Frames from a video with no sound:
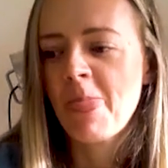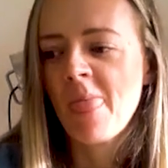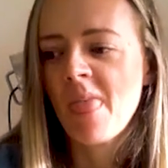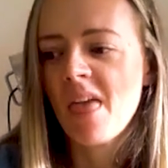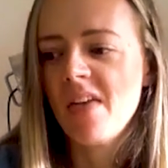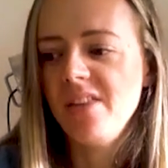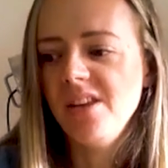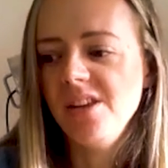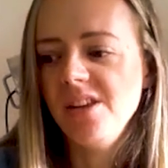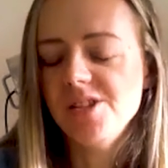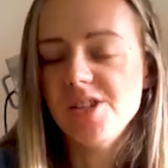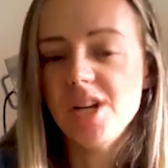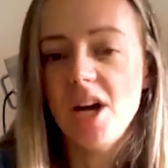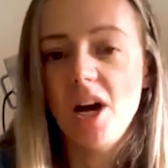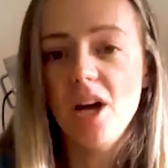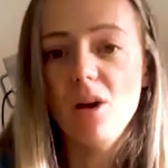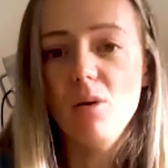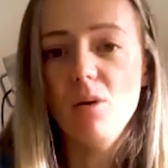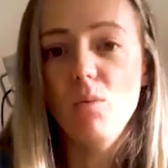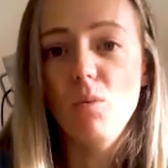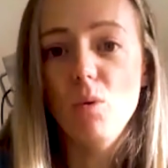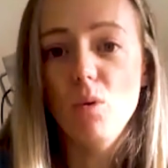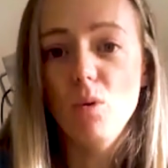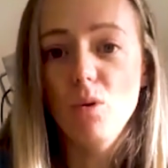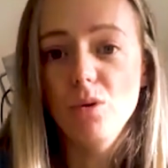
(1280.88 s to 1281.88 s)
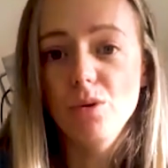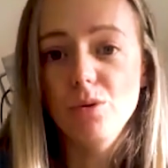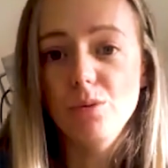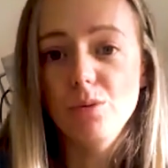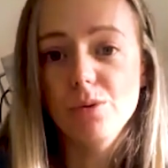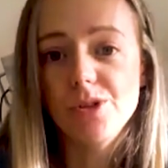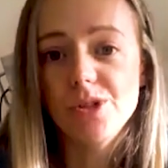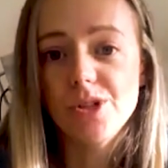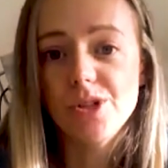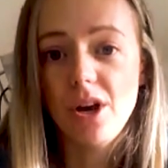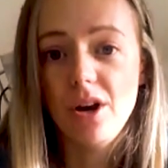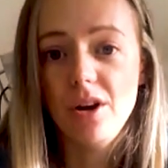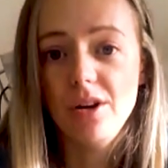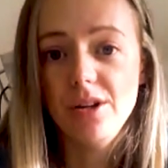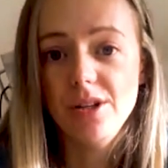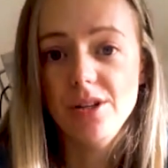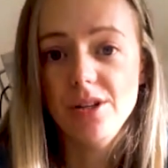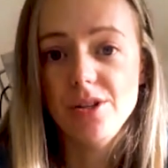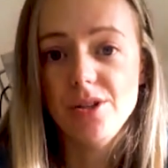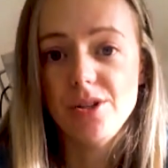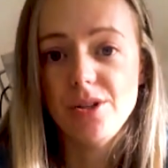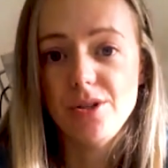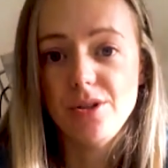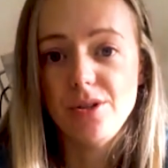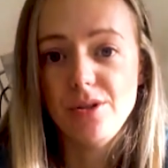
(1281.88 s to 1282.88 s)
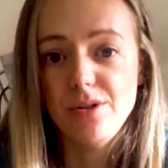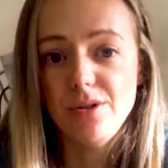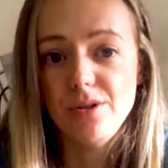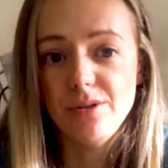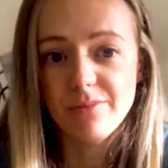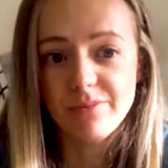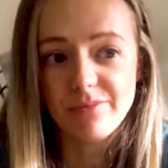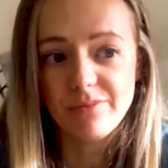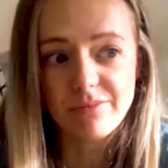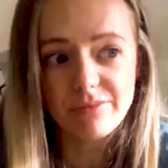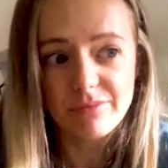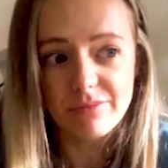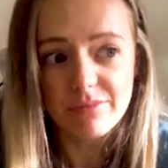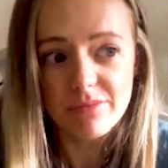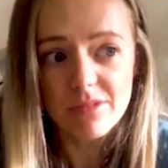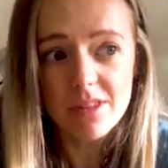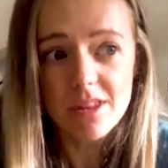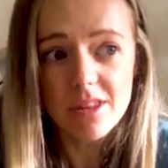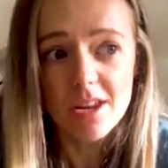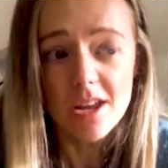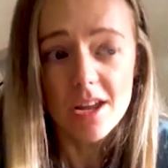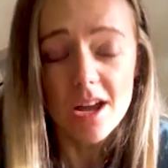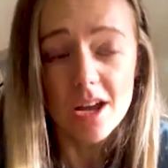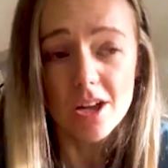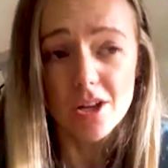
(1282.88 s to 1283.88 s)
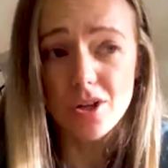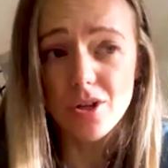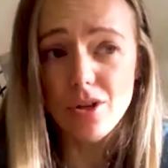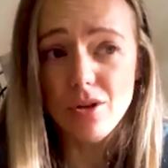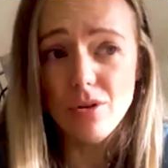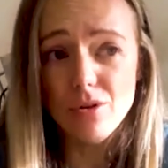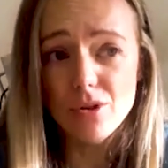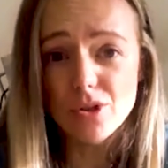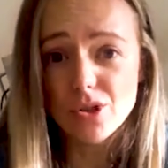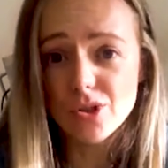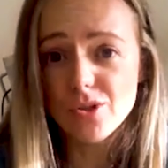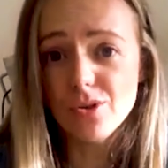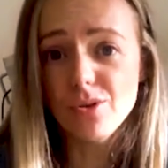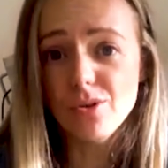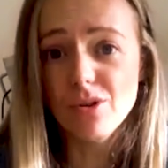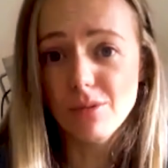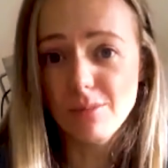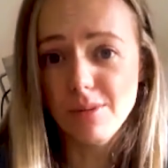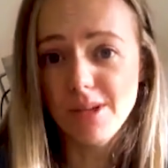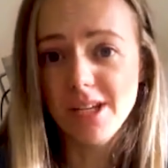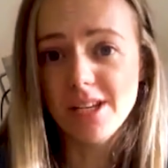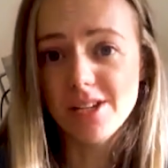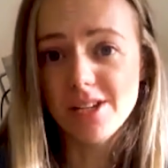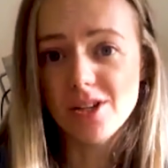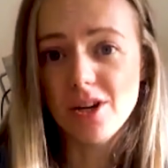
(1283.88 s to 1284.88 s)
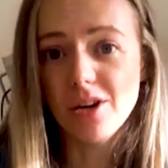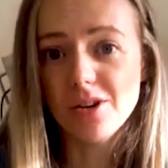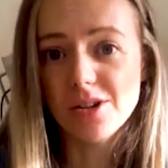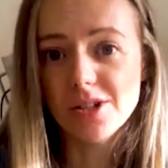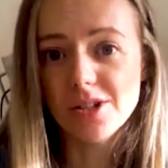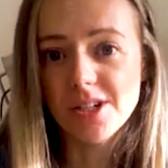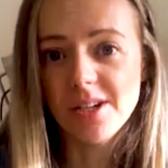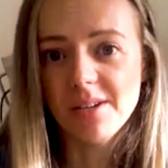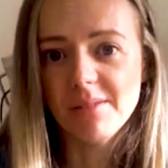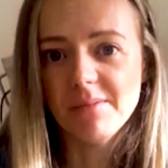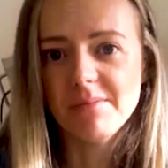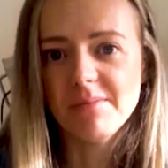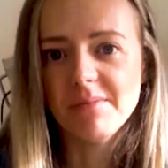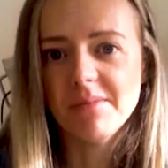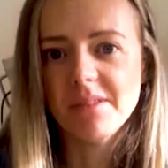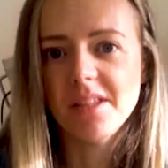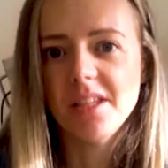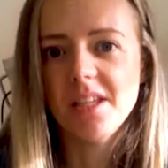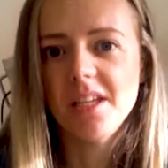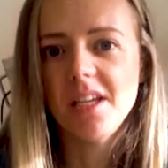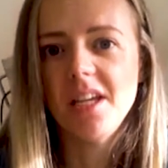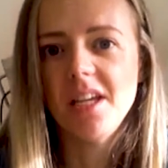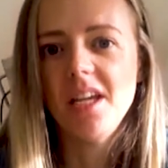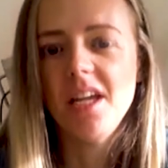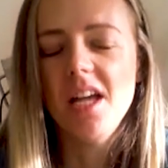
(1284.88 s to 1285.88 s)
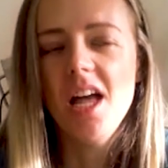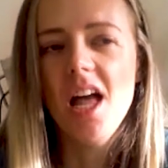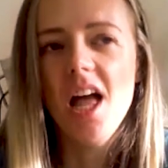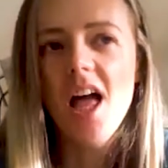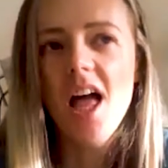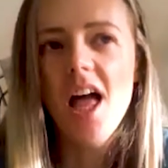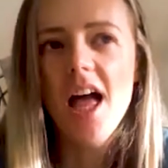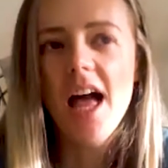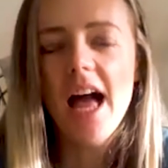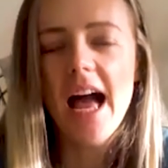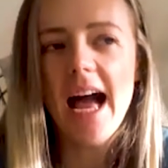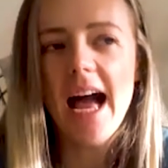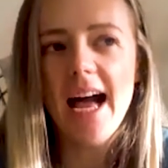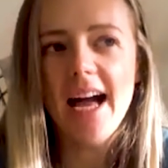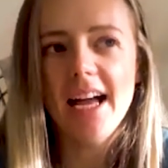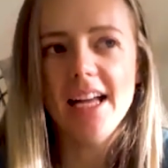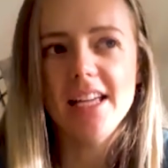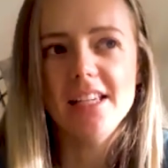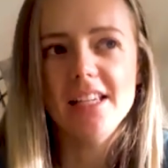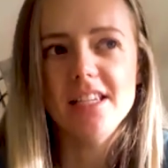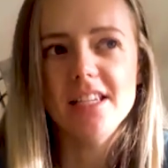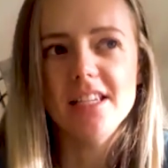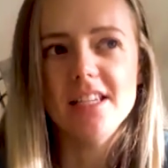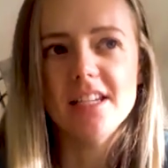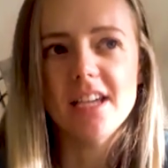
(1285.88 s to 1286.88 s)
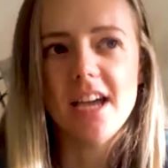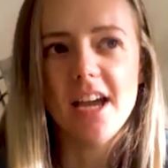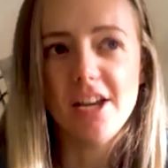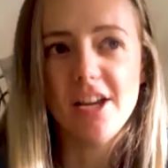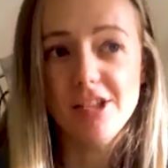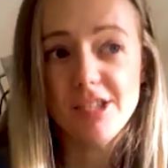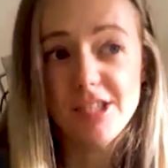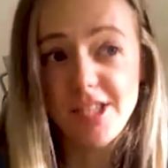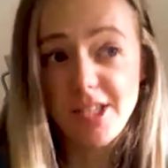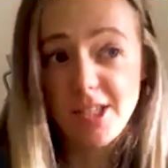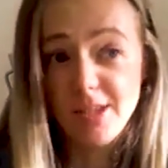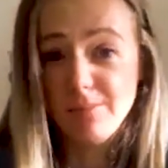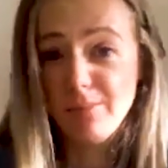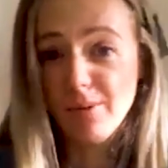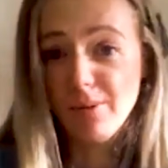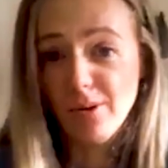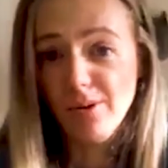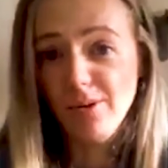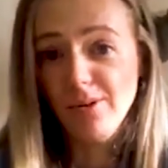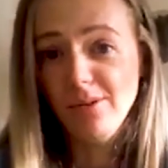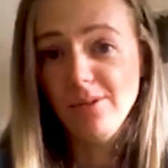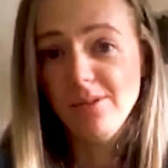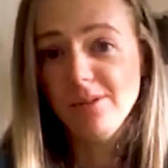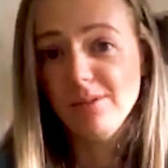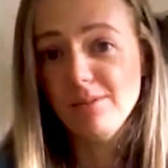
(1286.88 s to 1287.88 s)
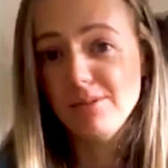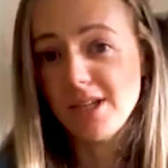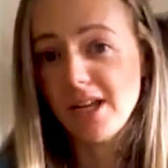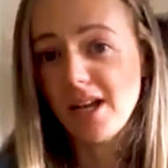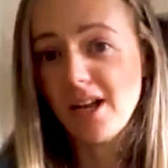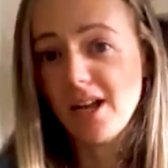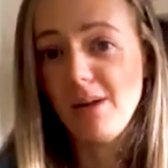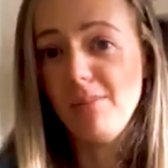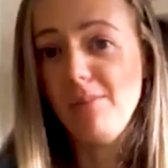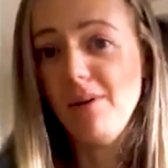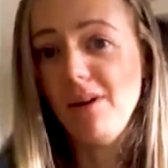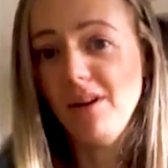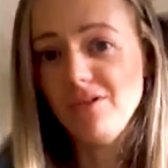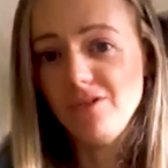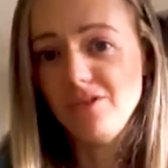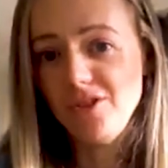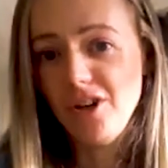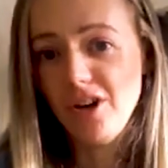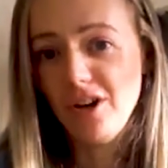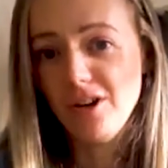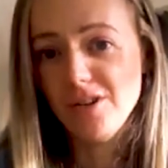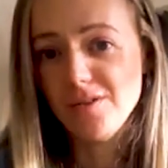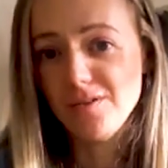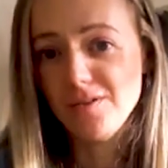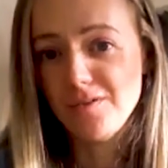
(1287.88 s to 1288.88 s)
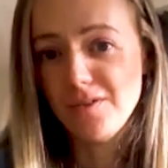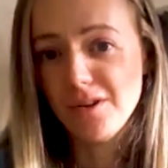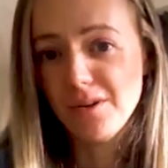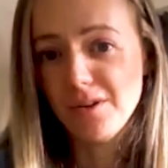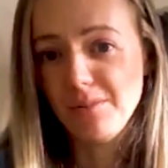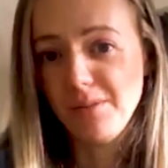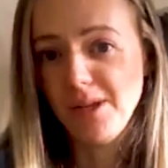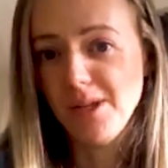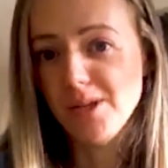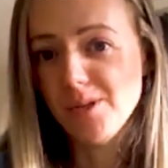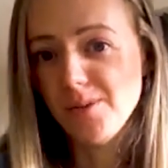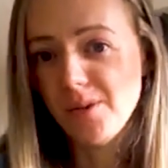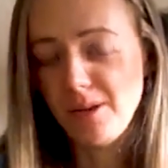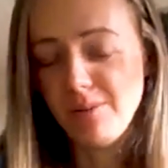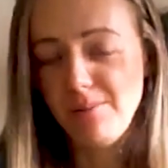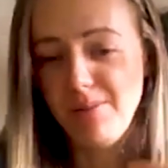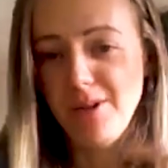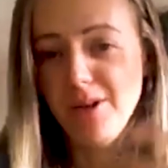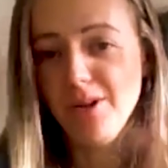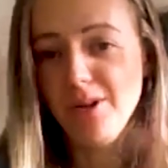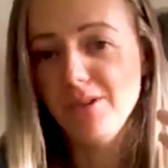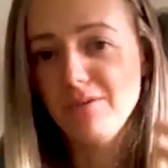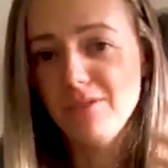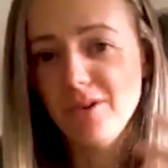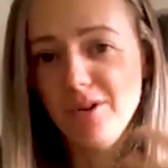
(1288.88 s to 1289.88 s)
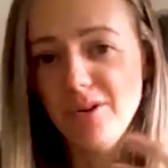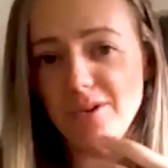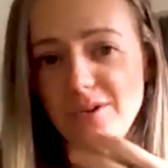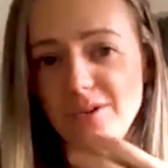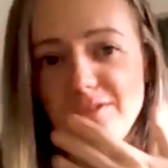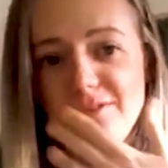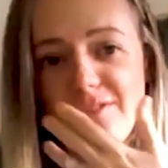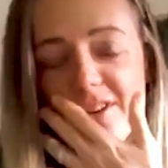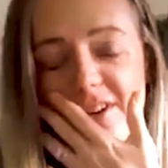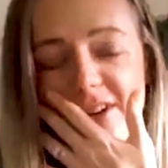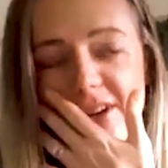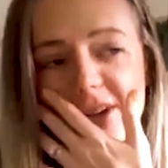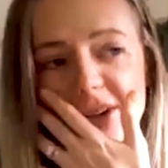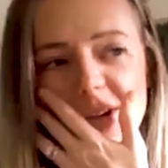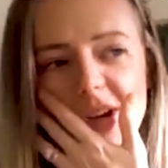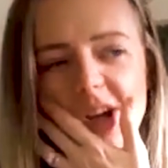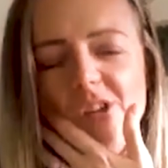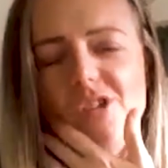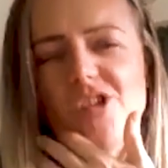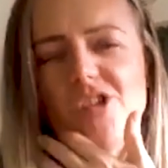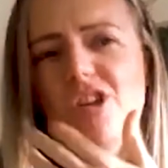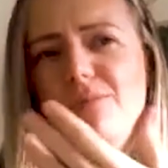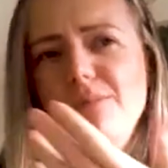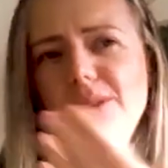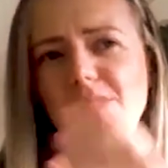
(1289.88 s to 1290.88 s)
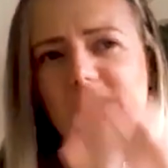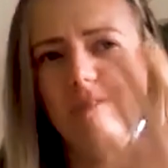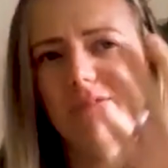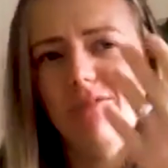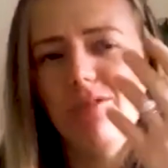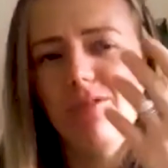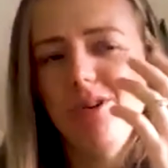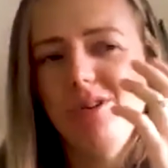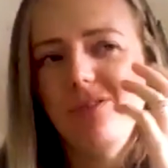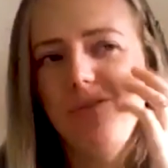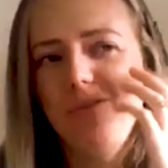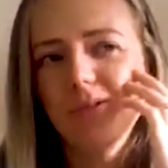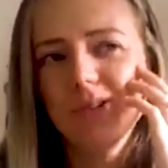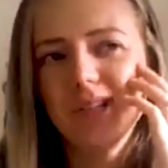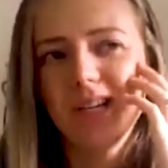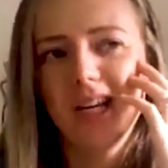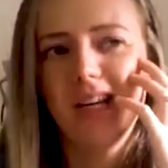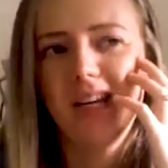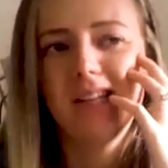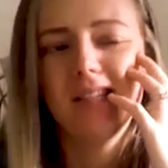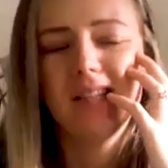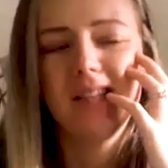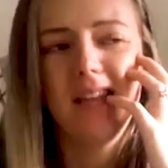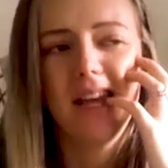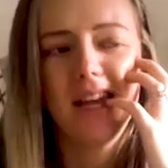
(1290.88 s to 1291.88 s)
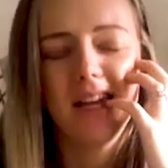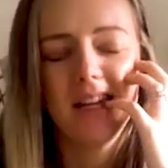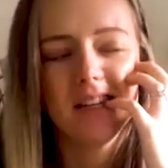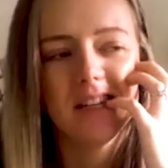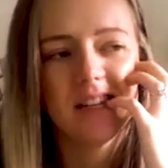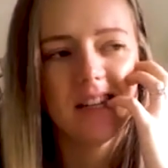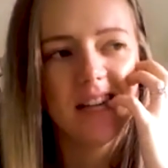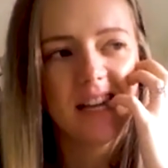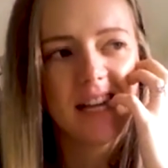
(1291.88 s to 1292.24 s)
the entire ward would turn into a huge storm in Antarctica. And I could see the pole. It was like a couple hundred yards in front of me. So I'd been on the road for, it took me 44 days in the end